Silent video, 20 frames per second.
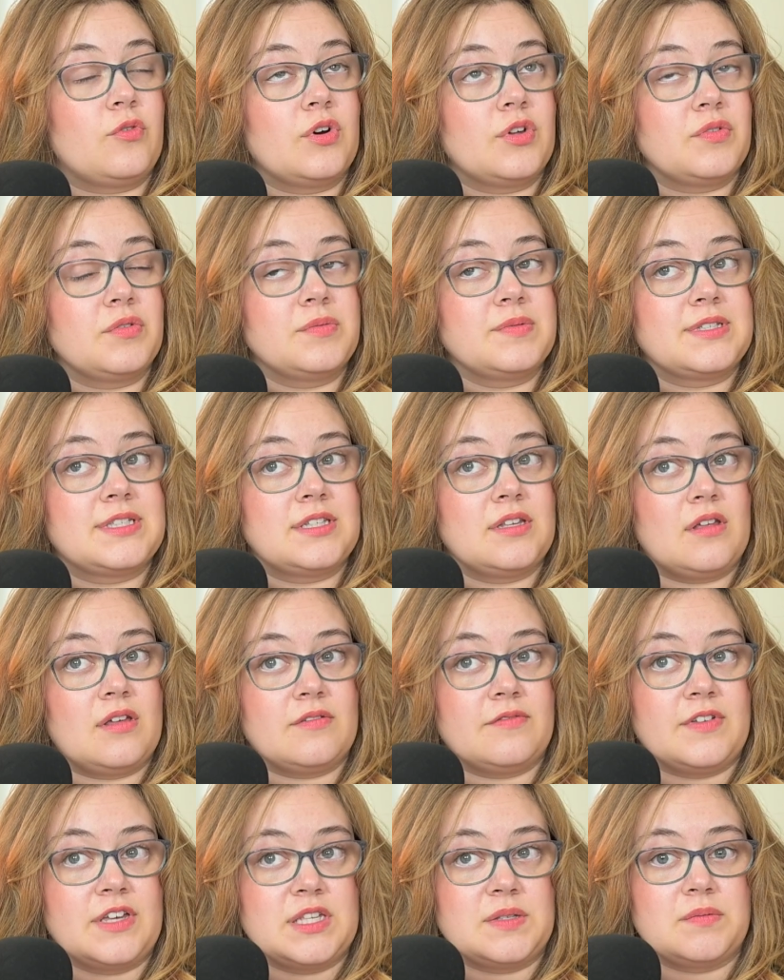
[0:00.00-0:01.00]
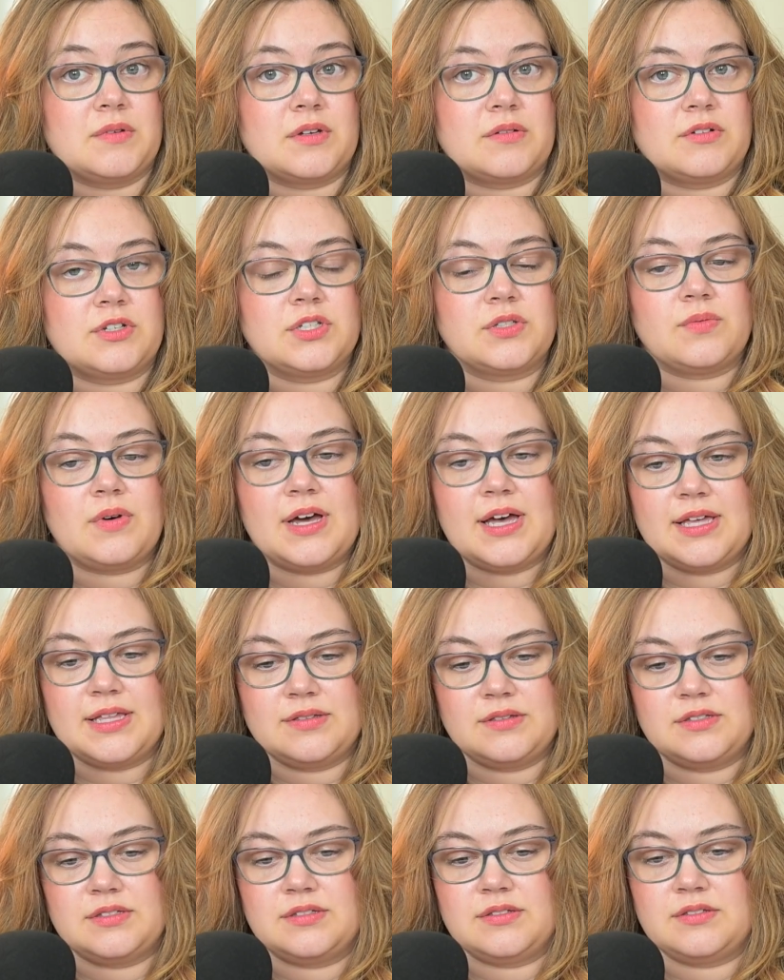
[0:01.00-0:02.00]
4th one was still on Facebook, which is why I
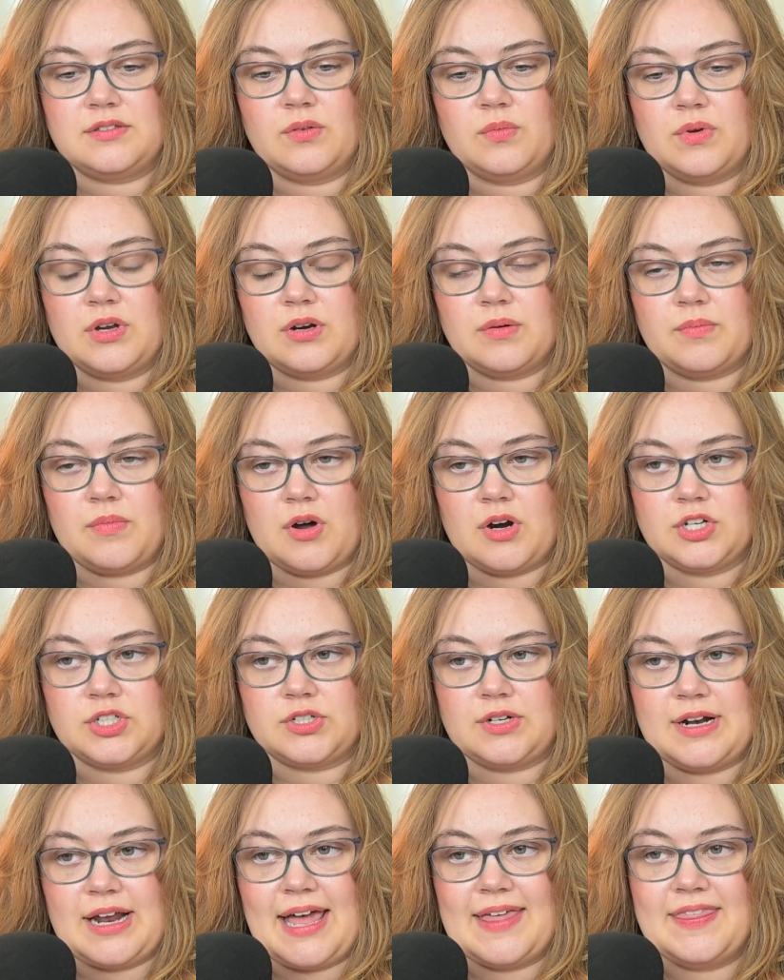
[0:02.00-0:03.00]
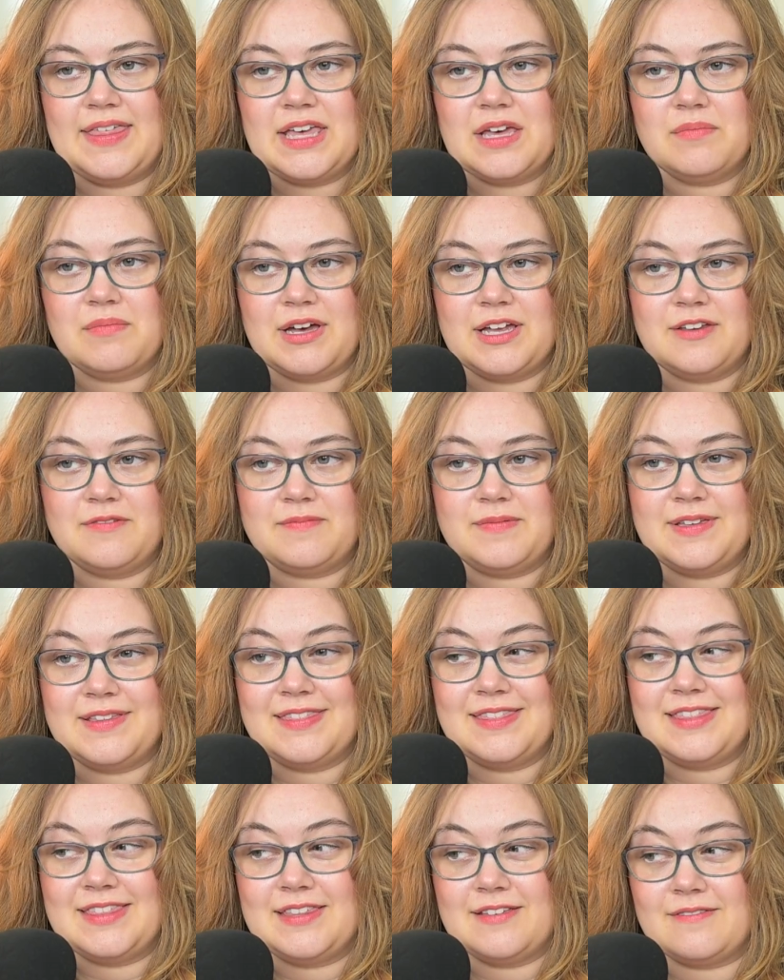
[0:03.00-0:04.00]
had the weird bar. I think it might have
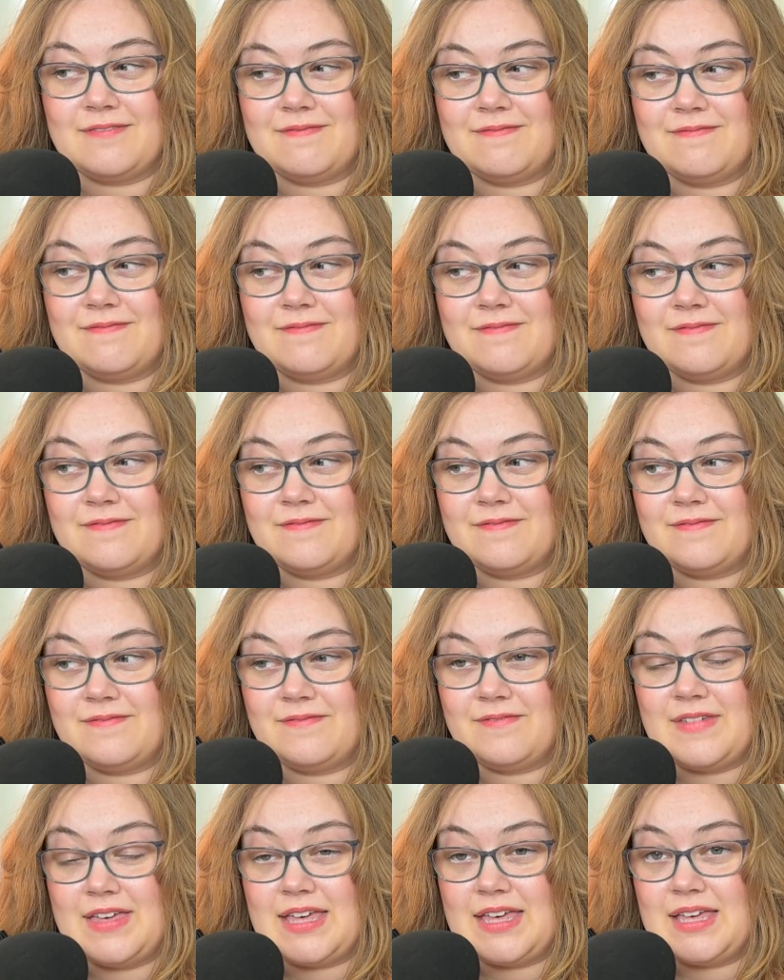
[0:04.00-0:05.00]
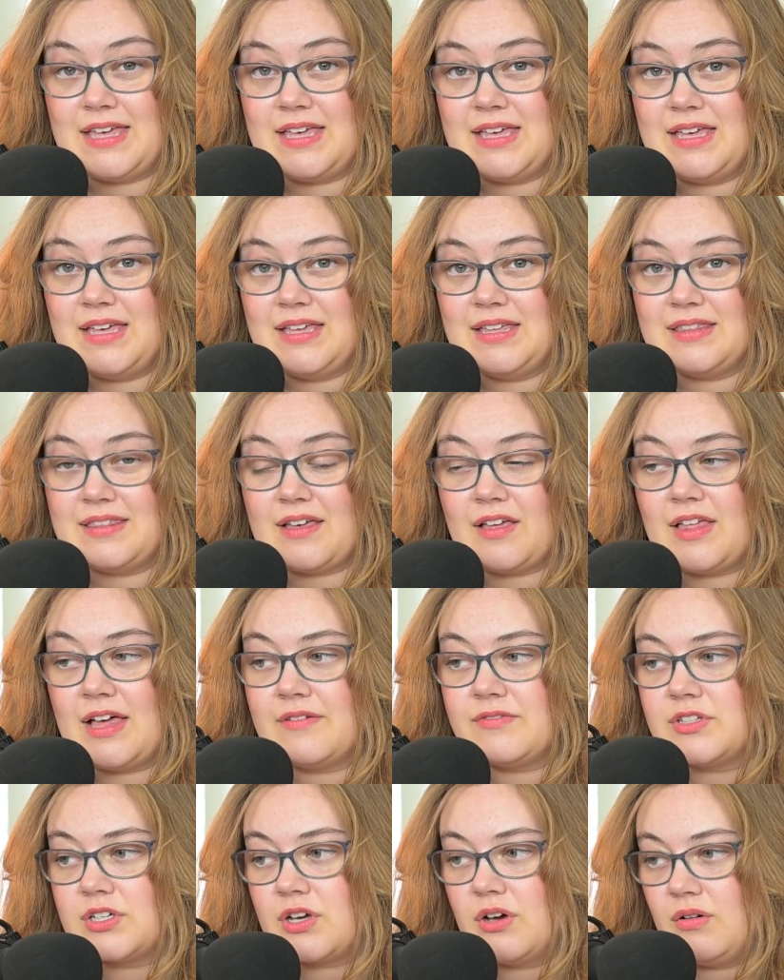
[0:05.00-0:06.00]
been the 5th. I'll
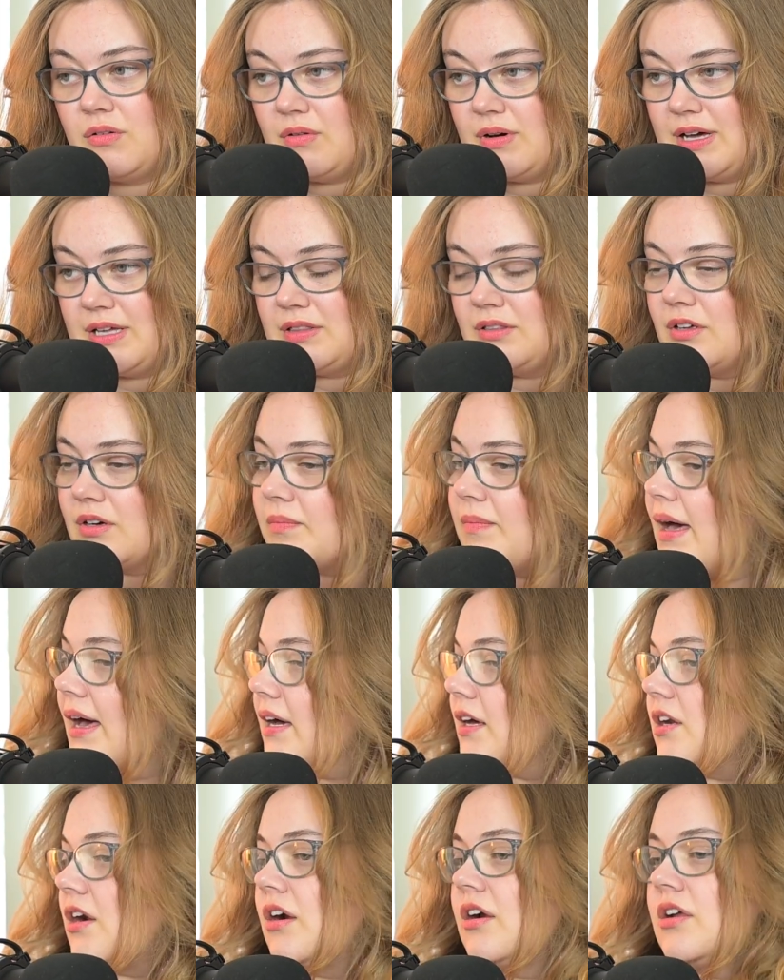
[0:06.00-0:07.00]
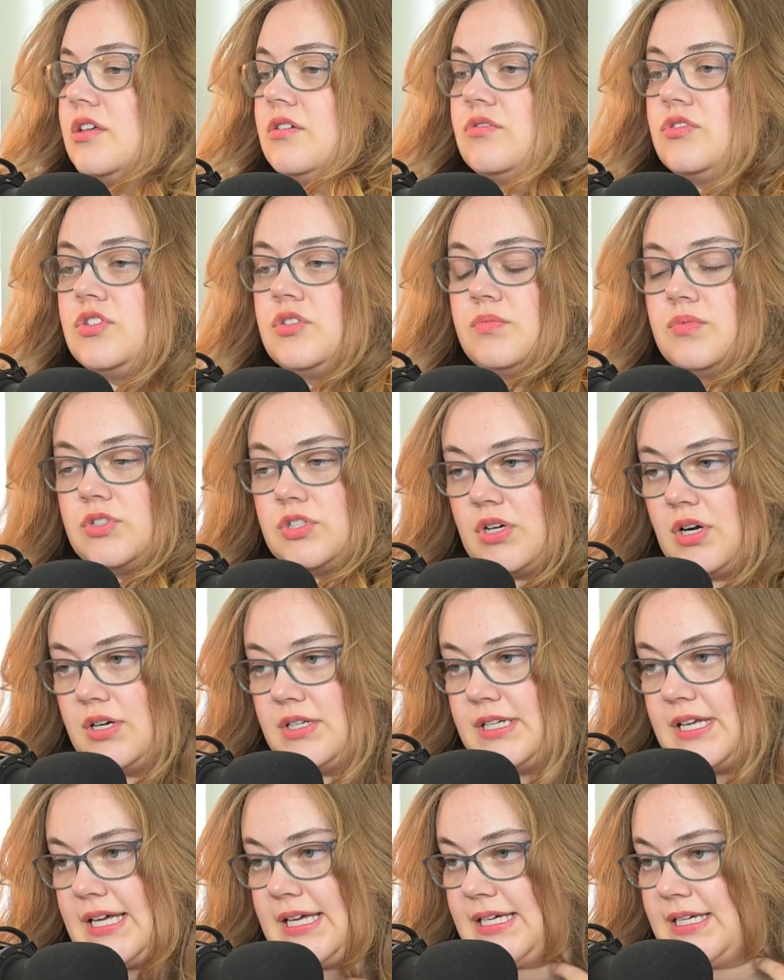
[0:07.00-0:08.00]
have to go and look back at our YouTube start date.